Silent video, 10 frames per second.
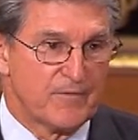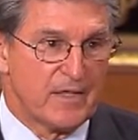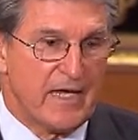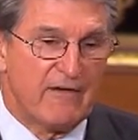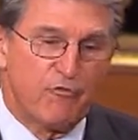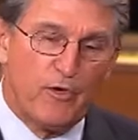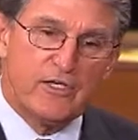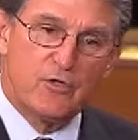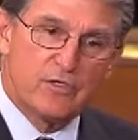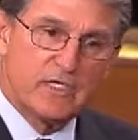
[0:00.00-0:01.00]
If we
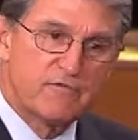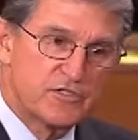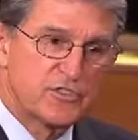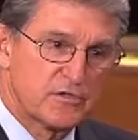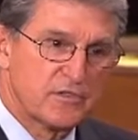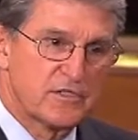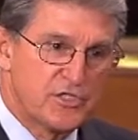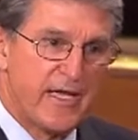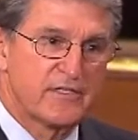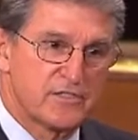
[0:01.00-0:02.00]
don't give the children the
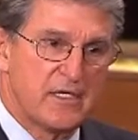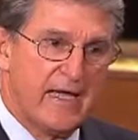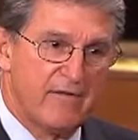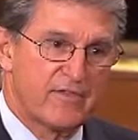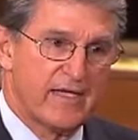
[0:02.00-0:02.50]
chance to have